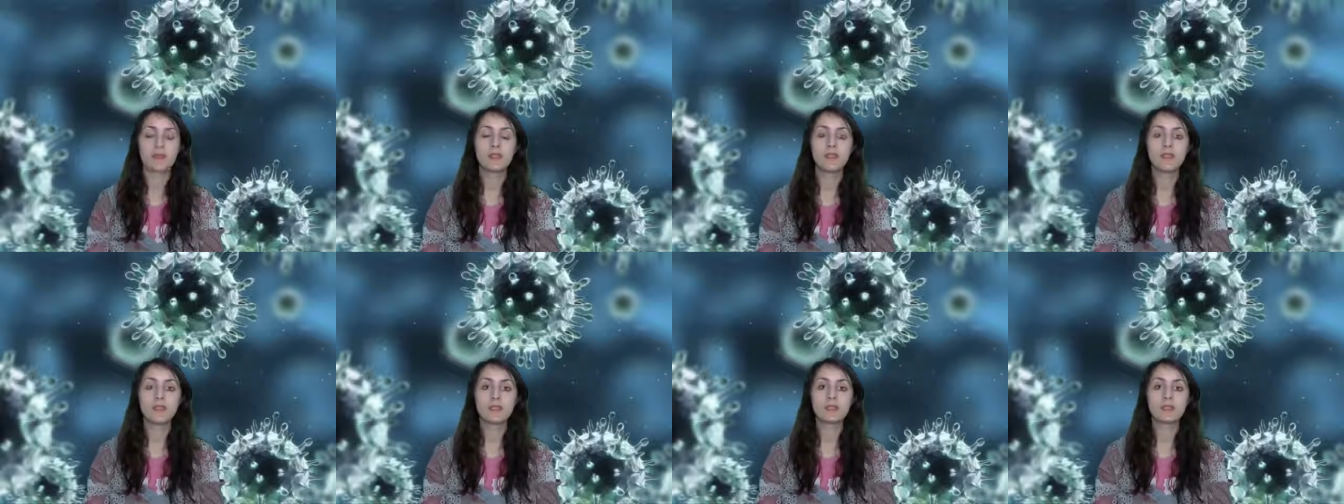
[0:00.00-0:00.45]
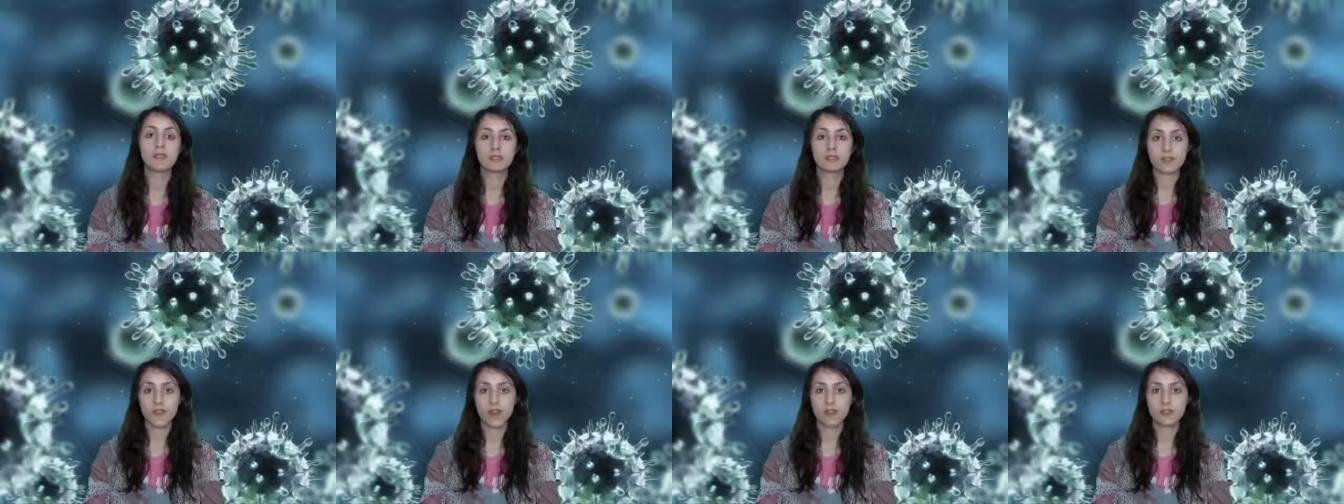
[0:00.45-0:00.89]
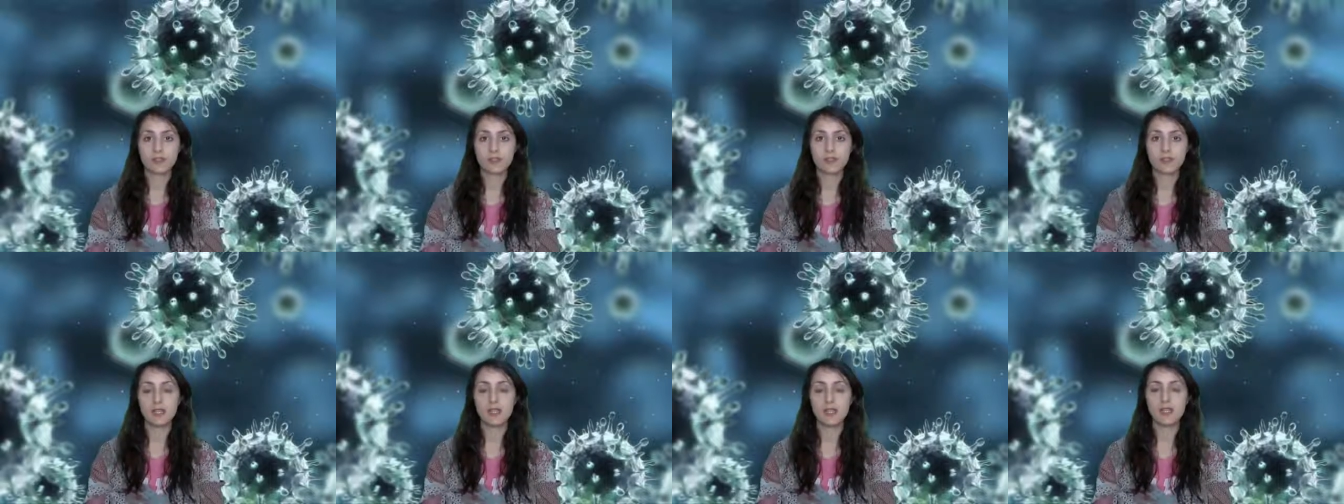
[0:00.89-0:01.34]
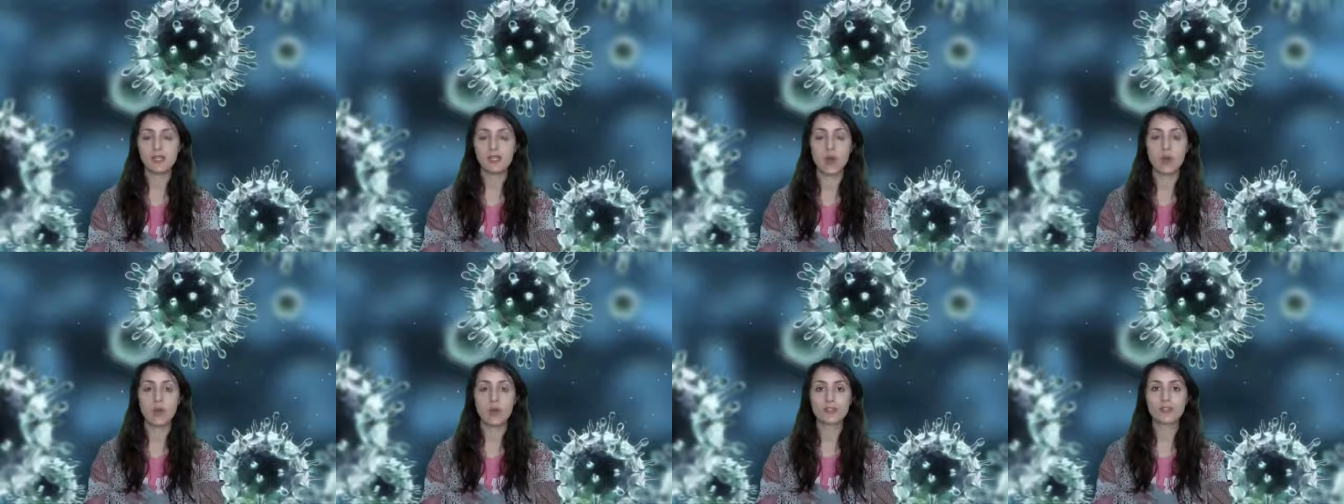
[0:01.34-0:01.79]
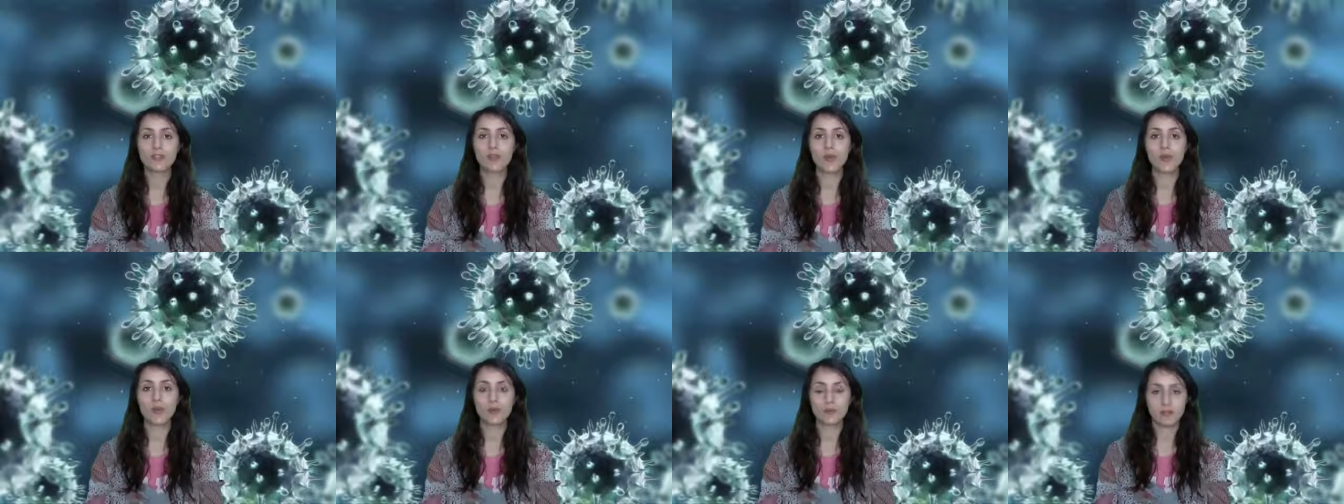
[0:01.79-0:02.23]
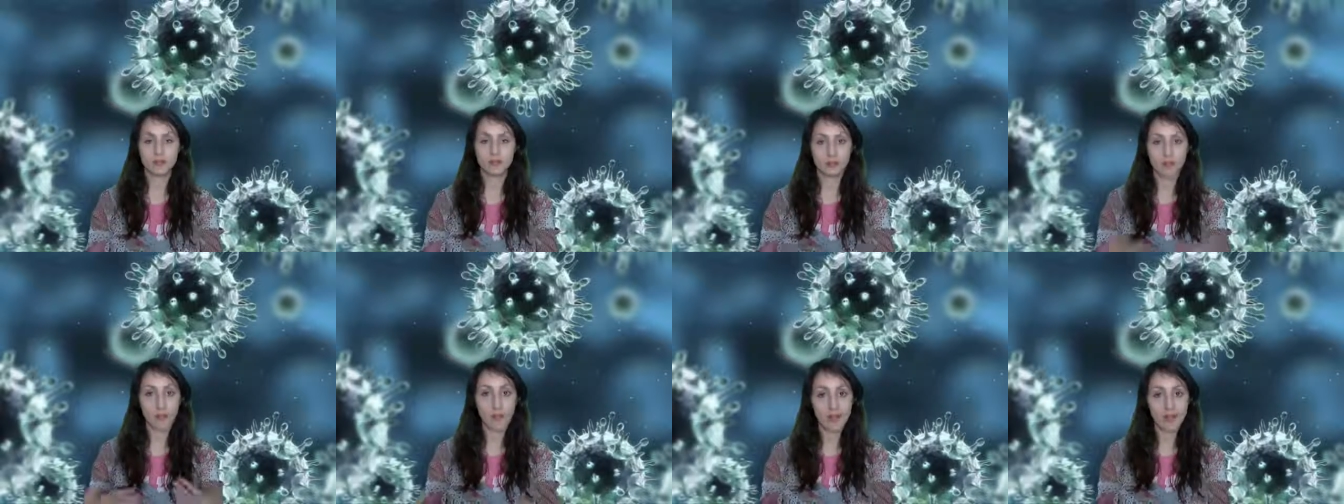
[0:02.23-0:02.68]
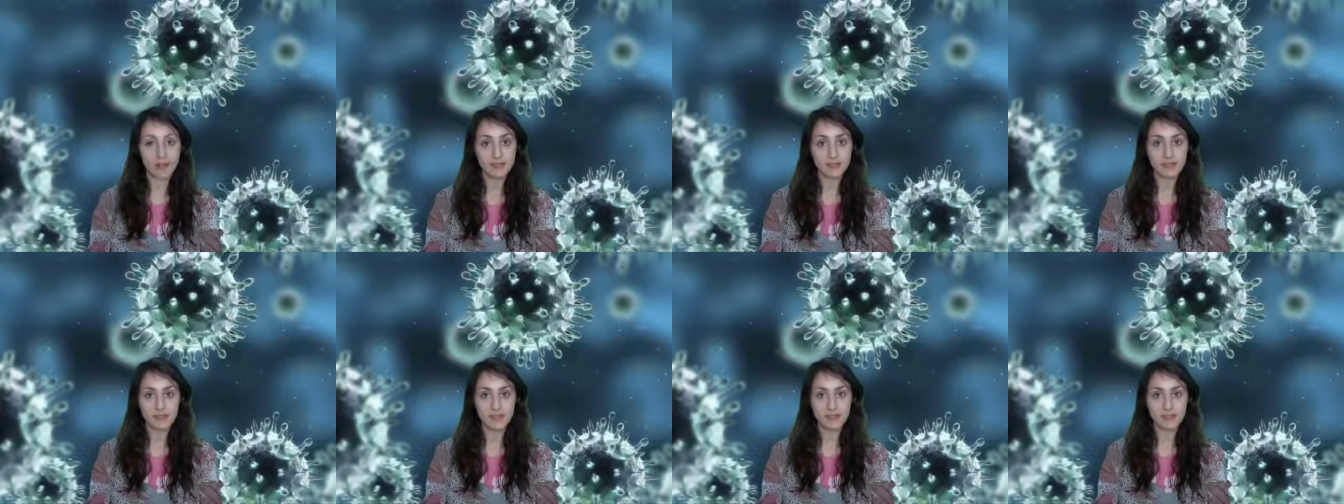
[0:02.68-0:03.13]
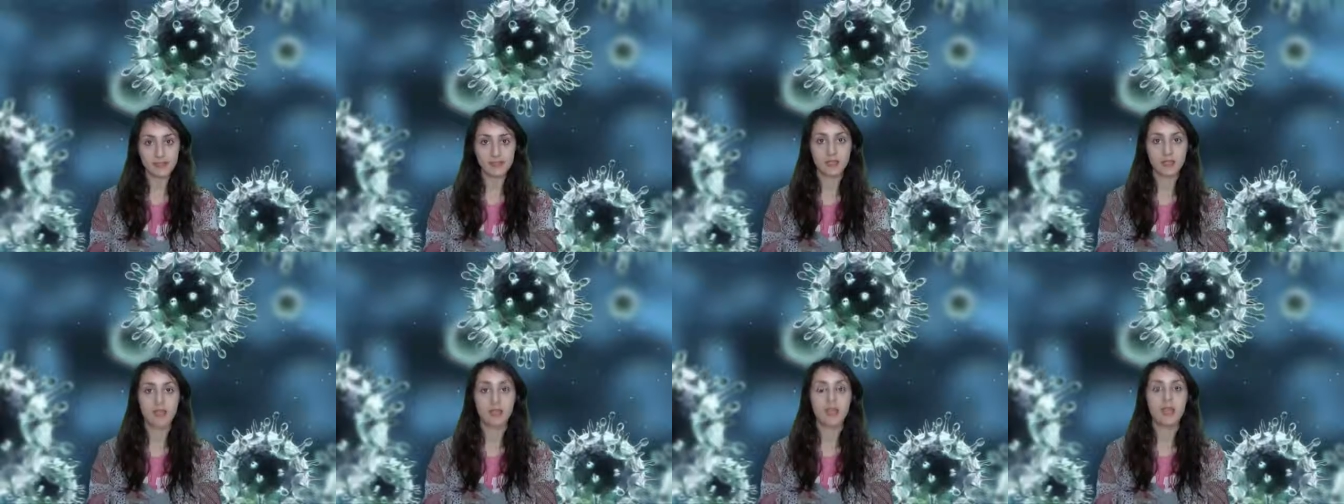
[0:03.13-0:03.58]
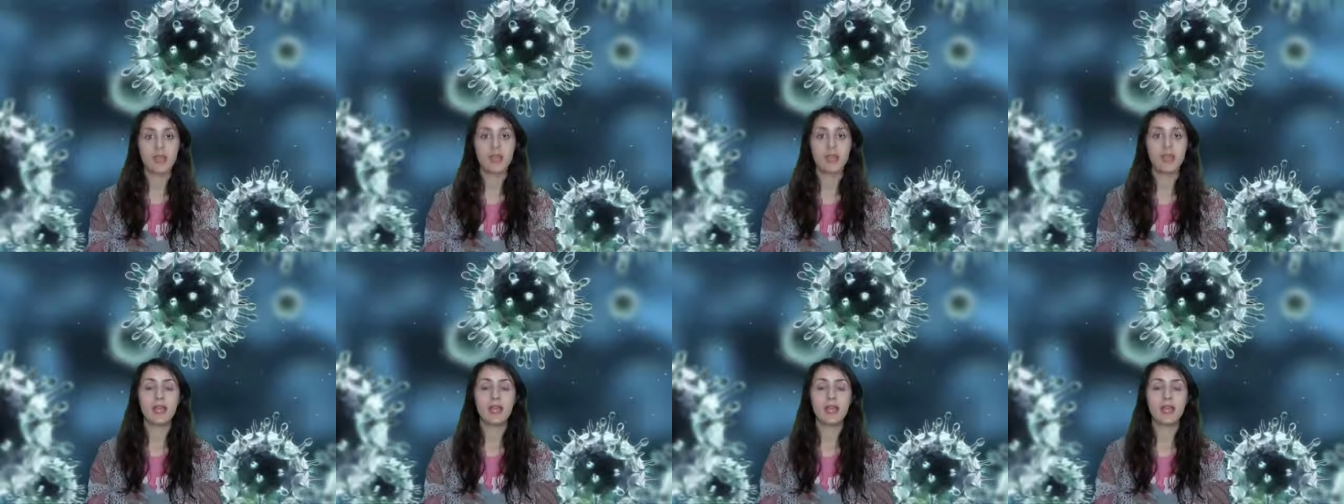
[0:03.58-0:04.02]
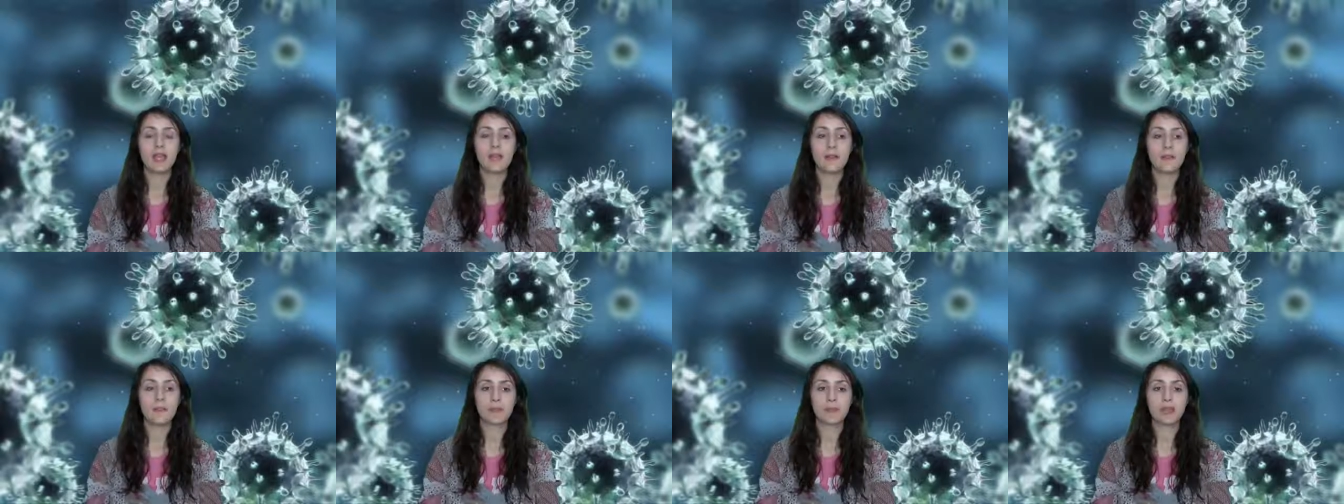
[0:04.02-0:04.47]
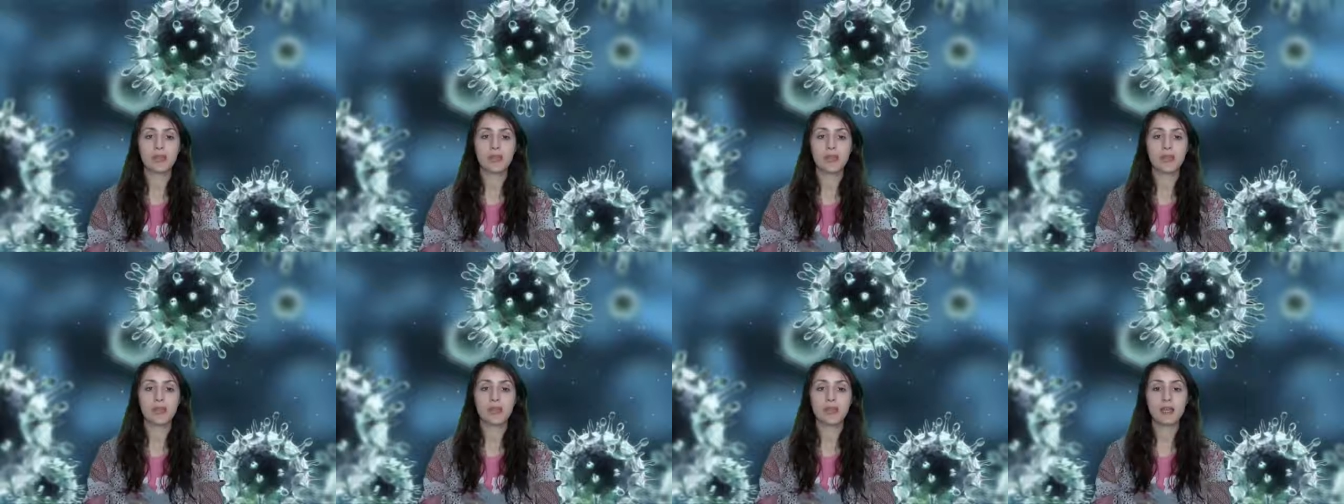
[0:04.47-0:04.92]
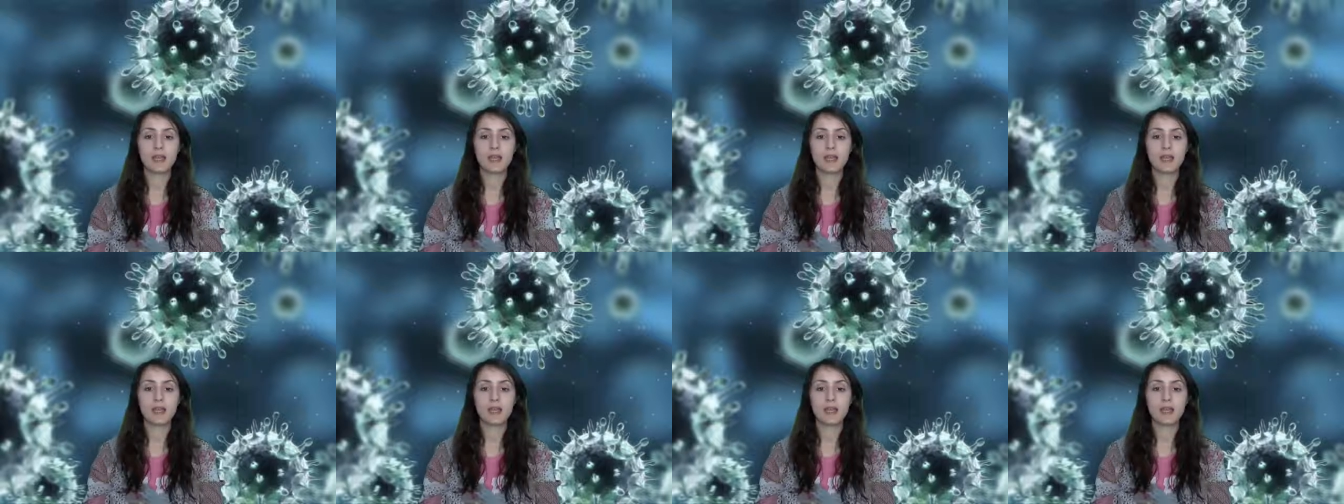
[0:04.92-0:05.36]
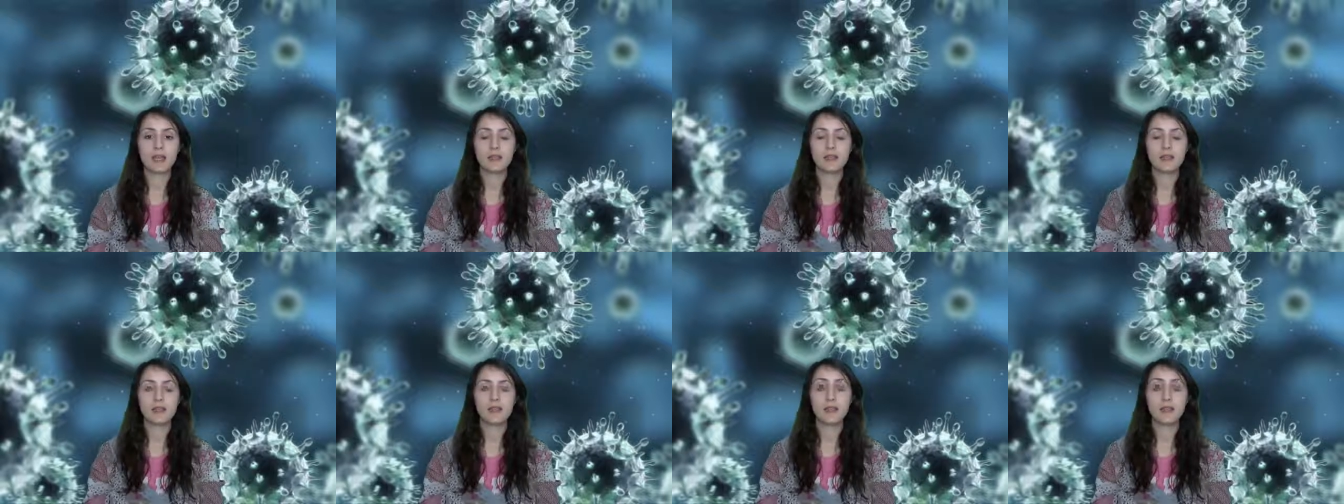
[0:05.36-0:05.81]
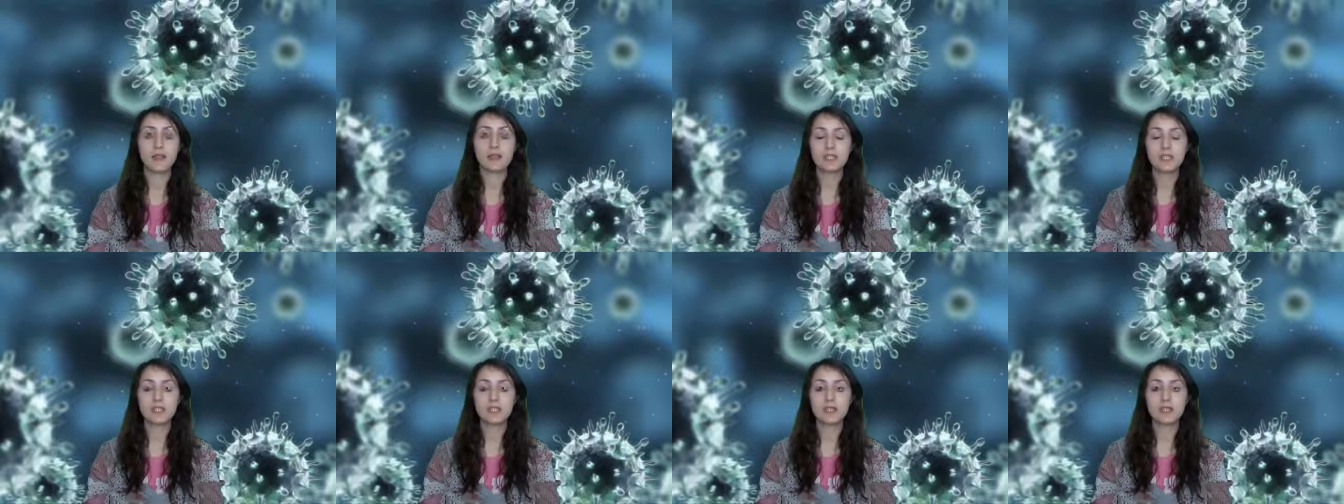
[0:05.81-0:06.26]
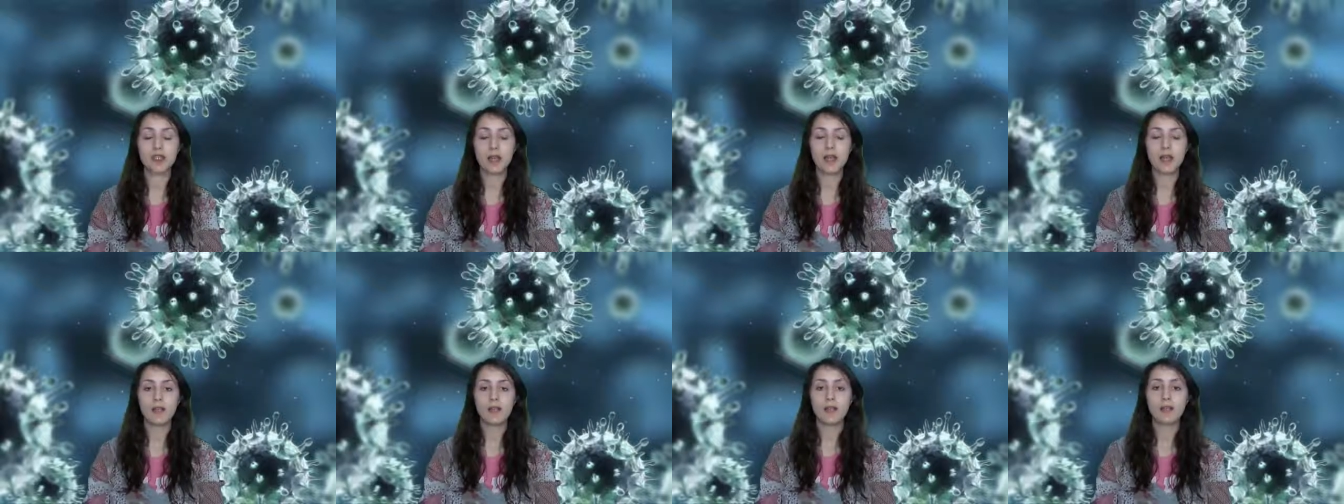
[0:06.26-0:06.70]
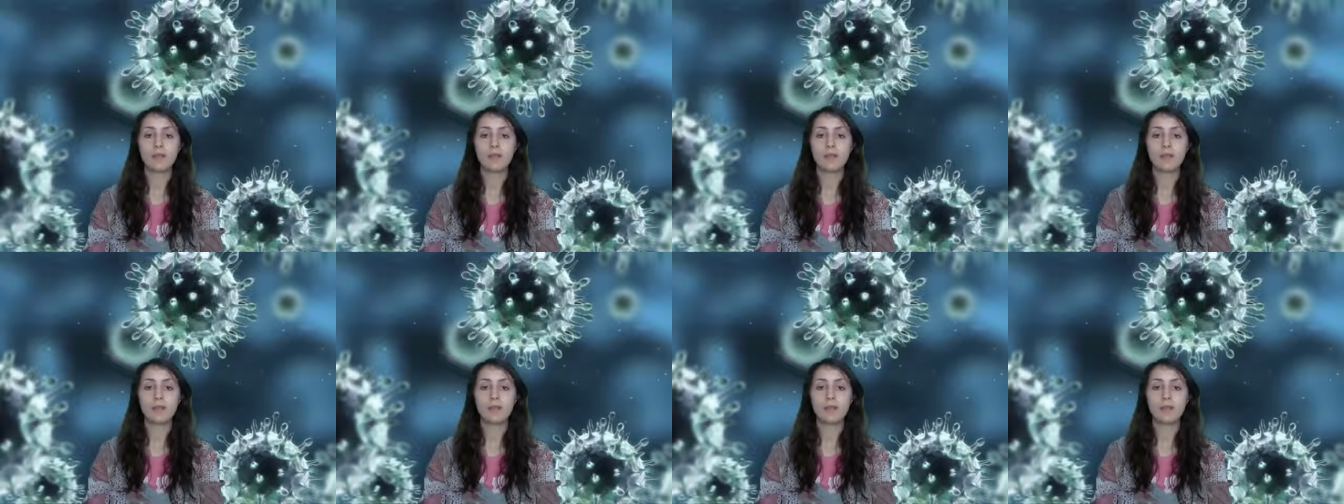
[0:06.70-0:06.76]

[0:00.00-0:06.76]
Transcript: This strand is also segmented, and in particular,